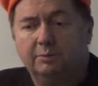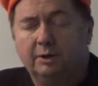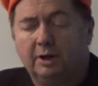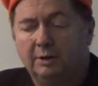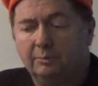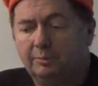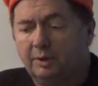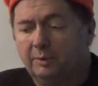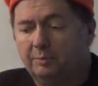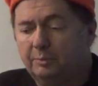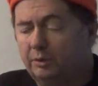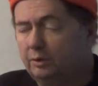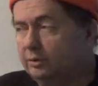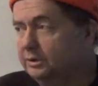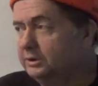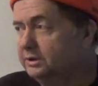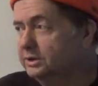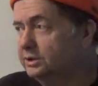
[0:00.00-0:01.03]
I
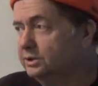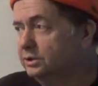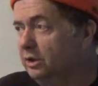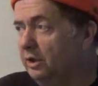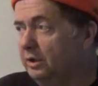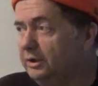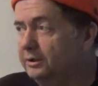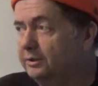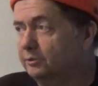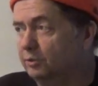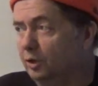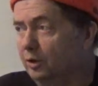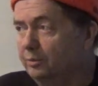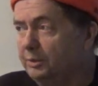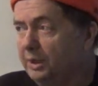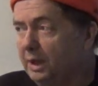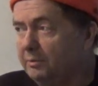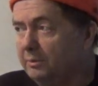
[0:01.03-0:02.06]
pulled it to start it, the
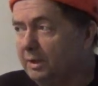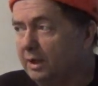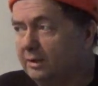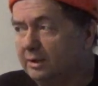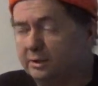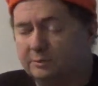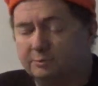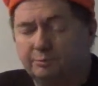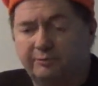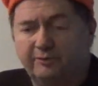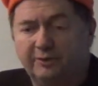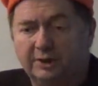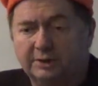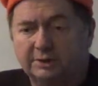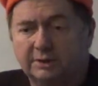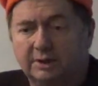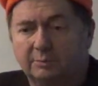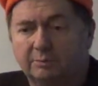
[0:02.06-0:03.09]
rope came out, I
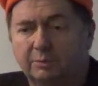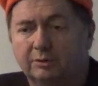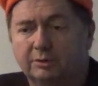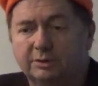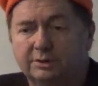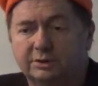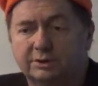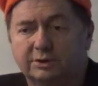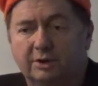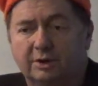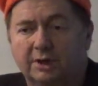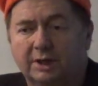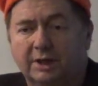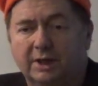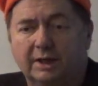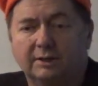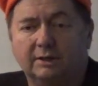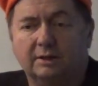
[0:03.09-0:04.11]
fixed it, I pulled it to start it
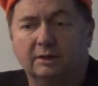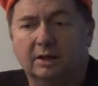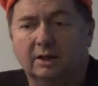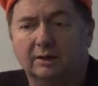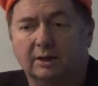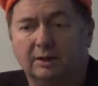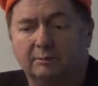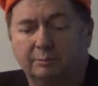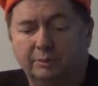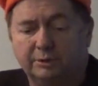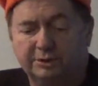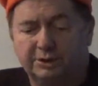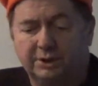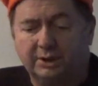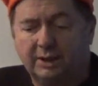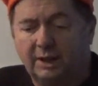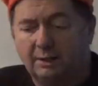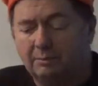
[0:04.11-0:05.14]
again, the nylon
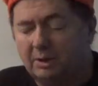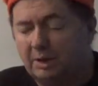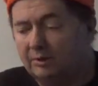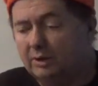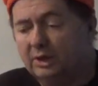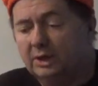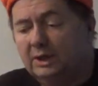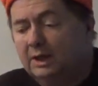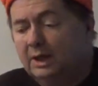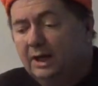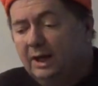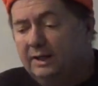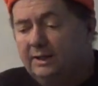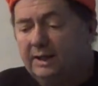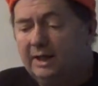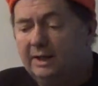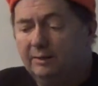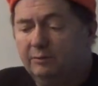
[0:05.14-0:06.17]
bushing came out,
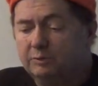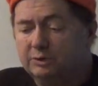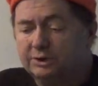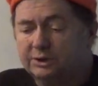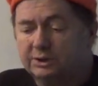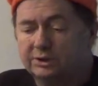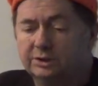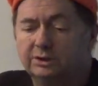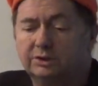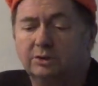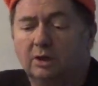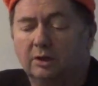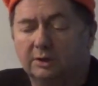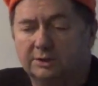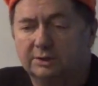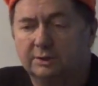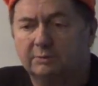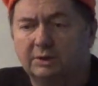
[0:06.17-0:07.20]
and that was the
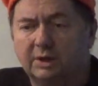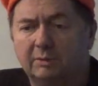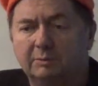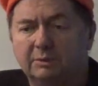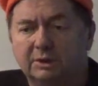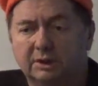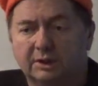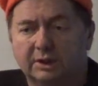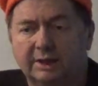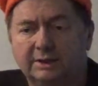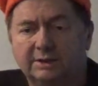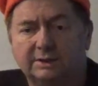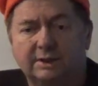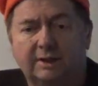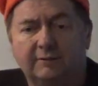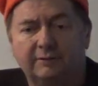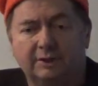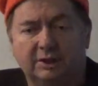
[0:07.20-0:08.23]
start sometime in the late
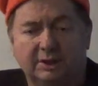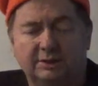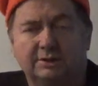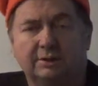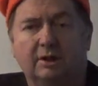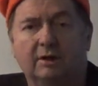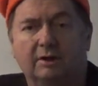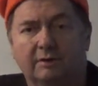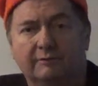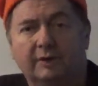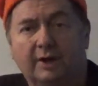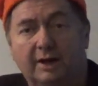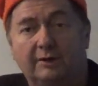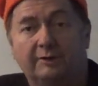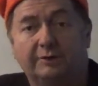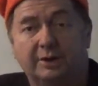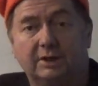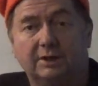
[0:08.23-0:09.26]
70s of
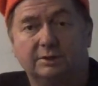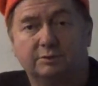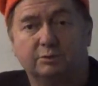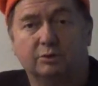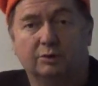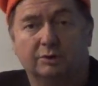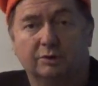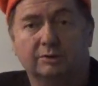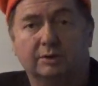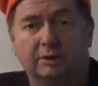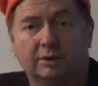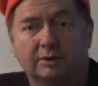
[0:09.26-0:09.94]
how things were